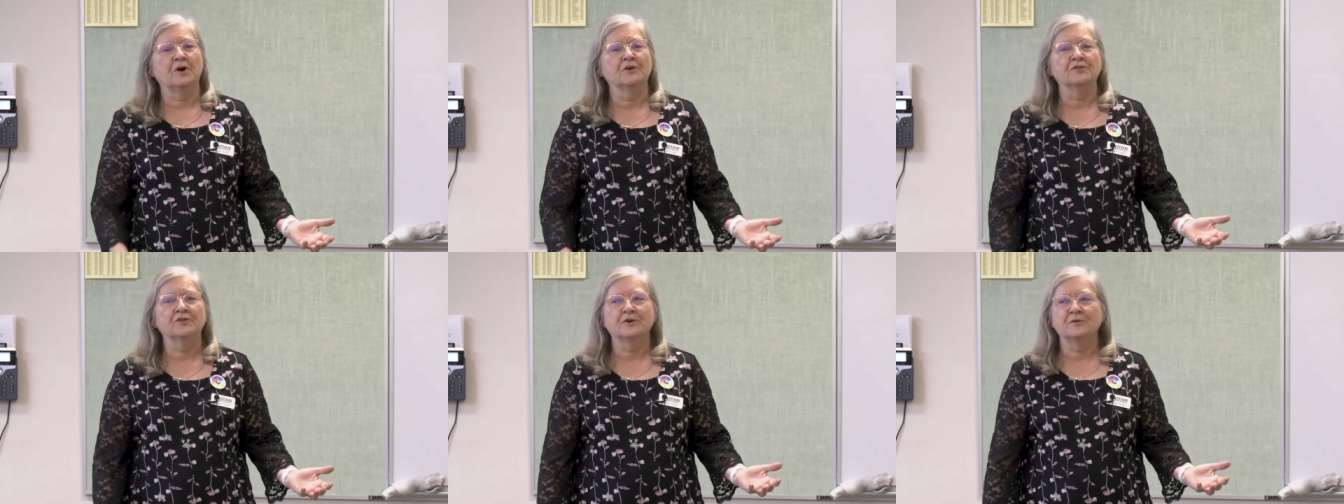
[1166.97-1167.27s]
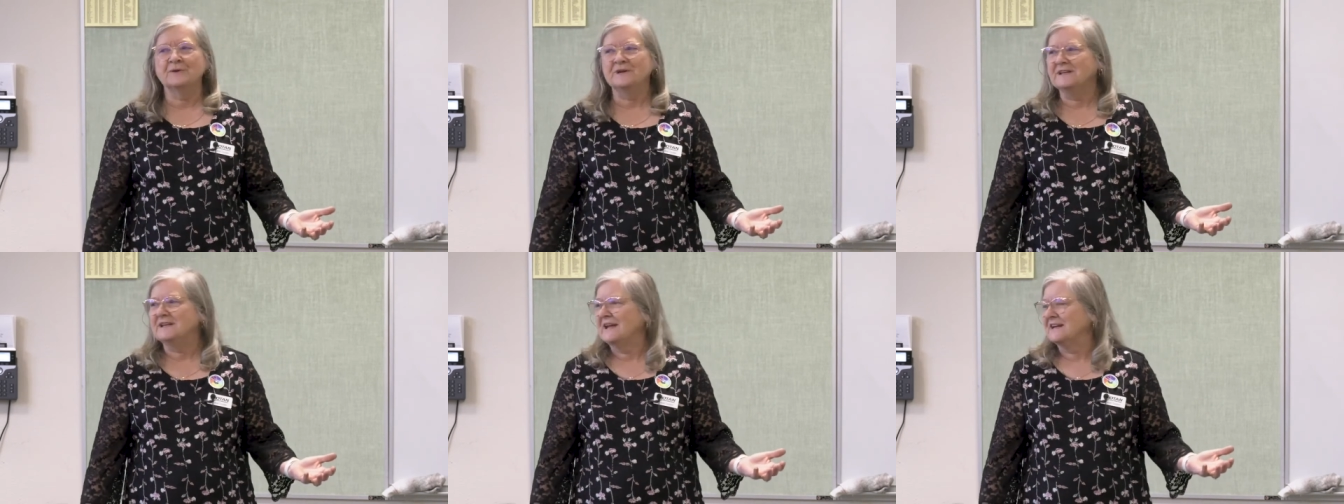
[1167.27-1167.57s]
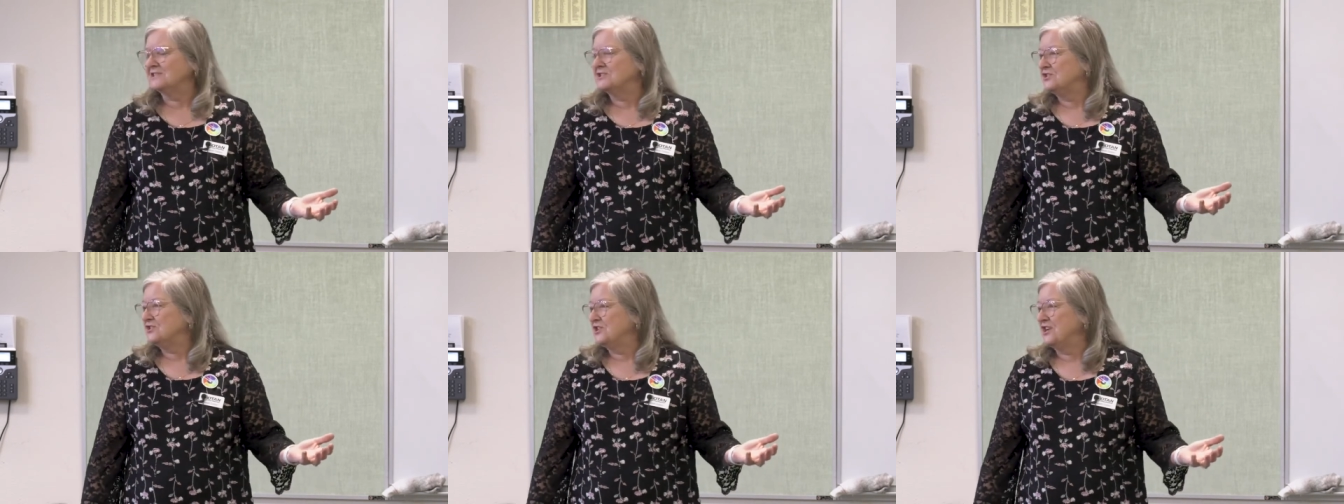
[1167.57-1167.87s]
although it
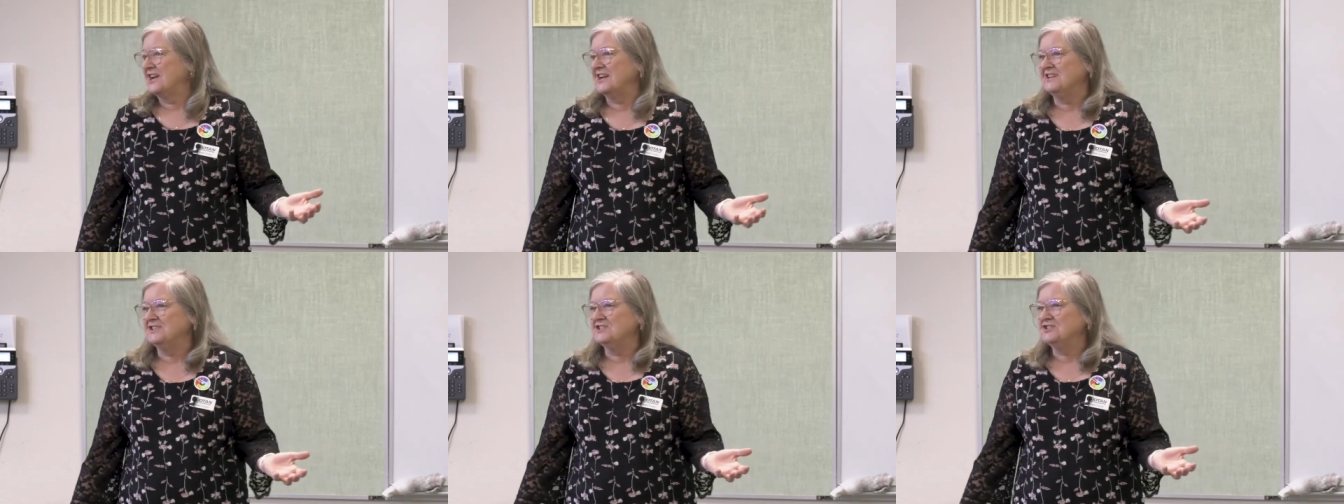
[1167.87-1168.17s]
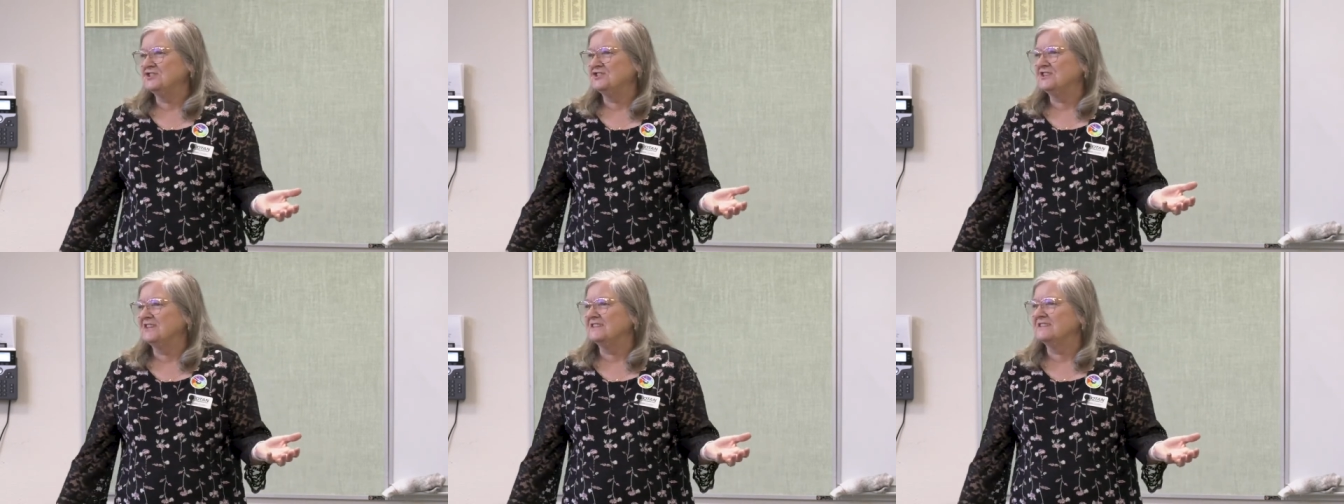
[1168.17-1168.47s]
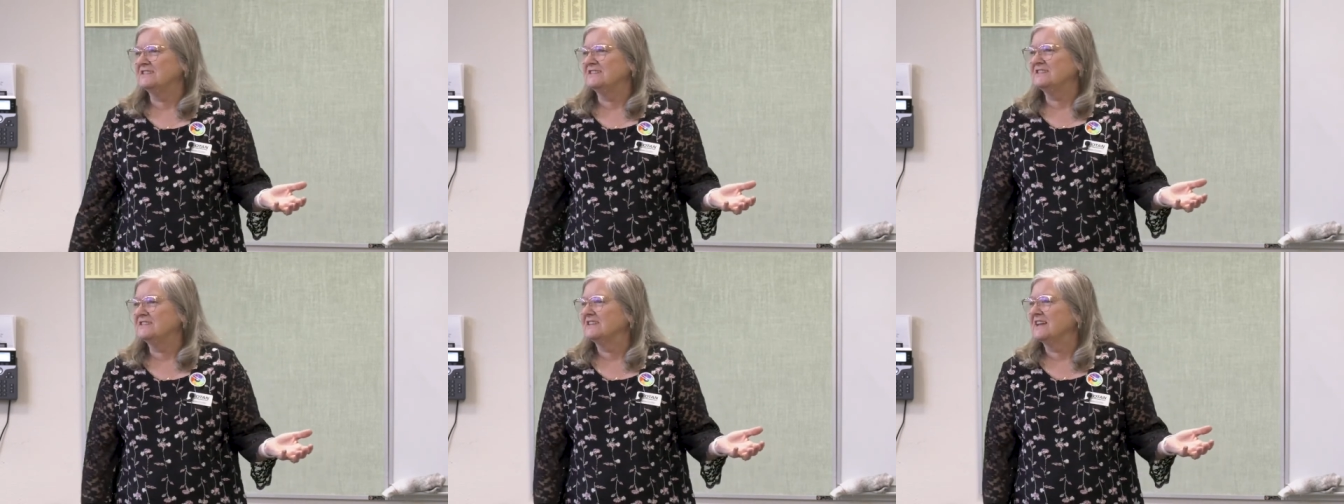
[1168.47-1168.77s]
has changed
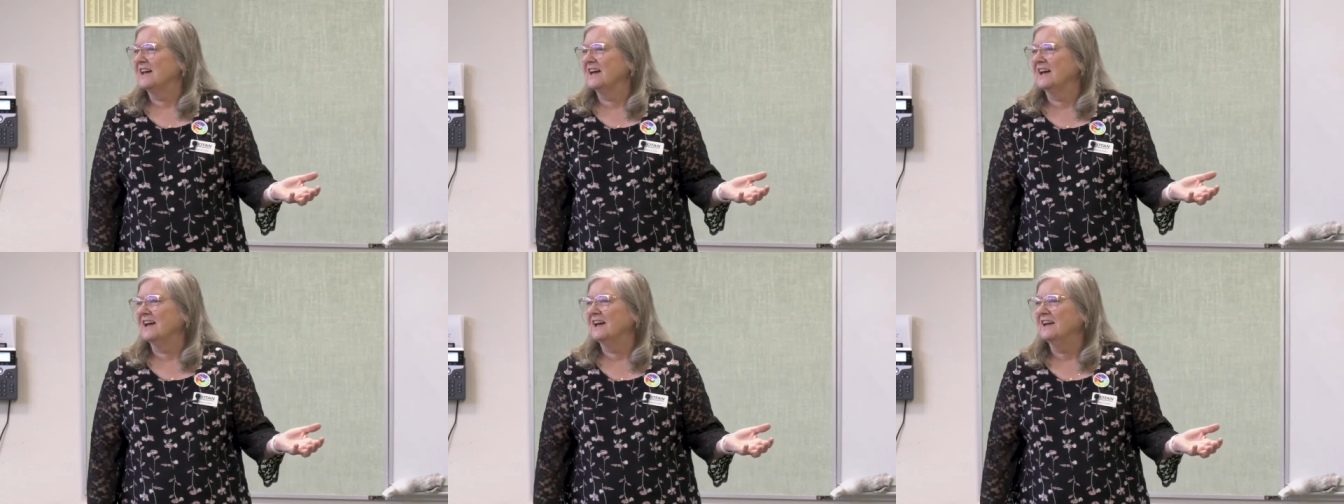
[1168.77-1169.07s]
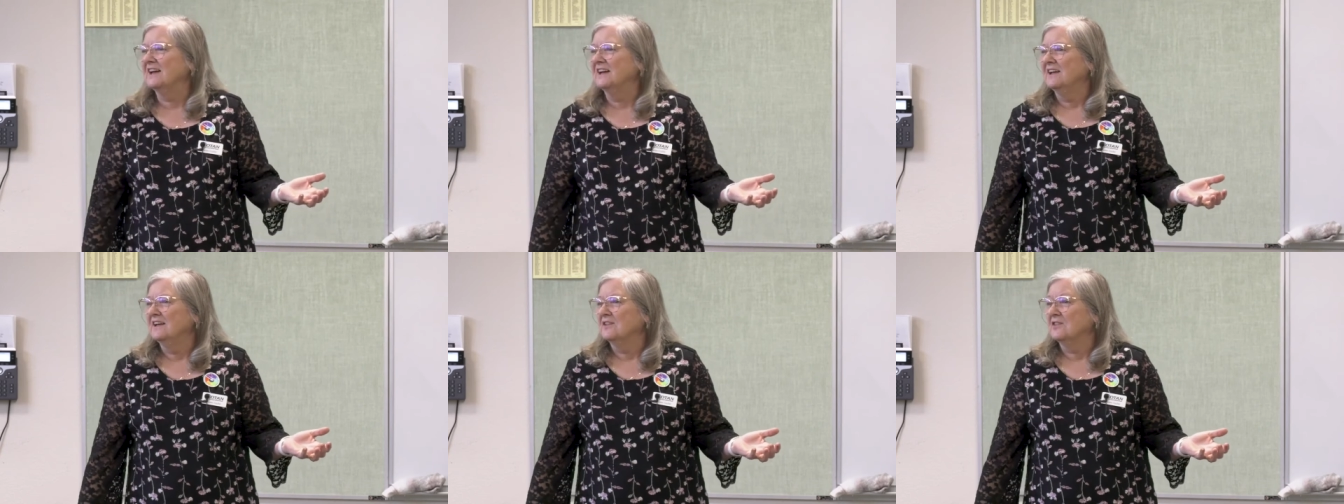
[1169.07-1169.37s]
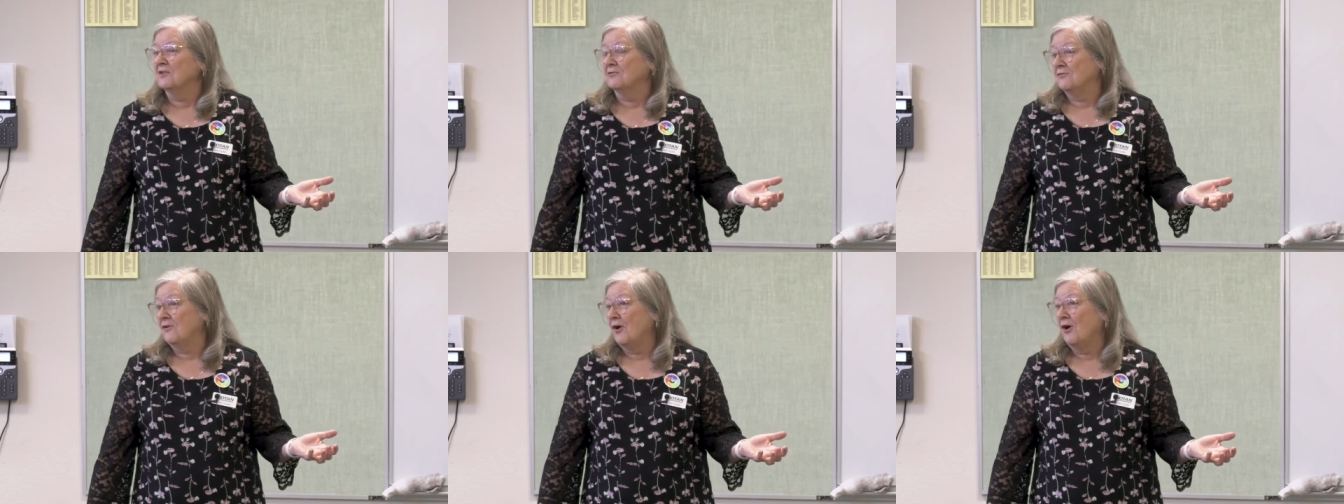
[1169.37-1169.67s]
since uh,
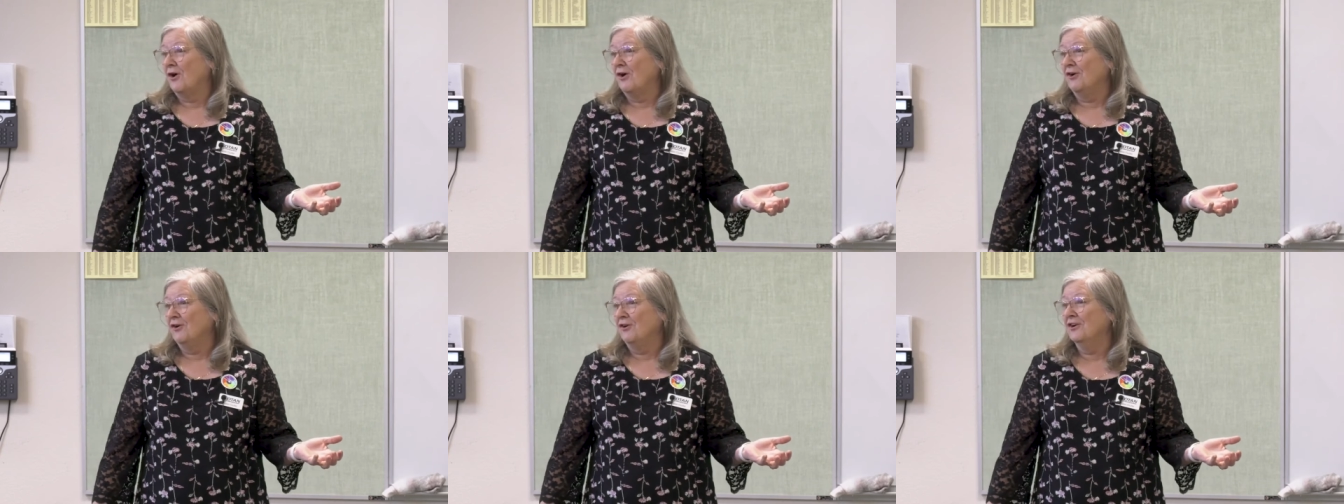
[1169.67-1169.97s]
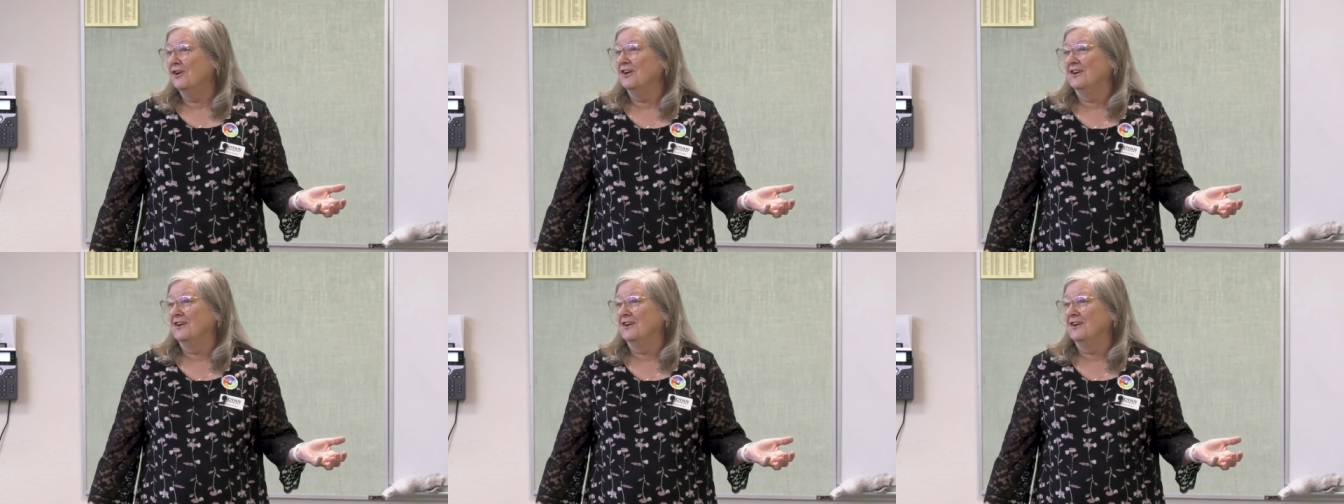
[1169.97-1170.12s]
the fall.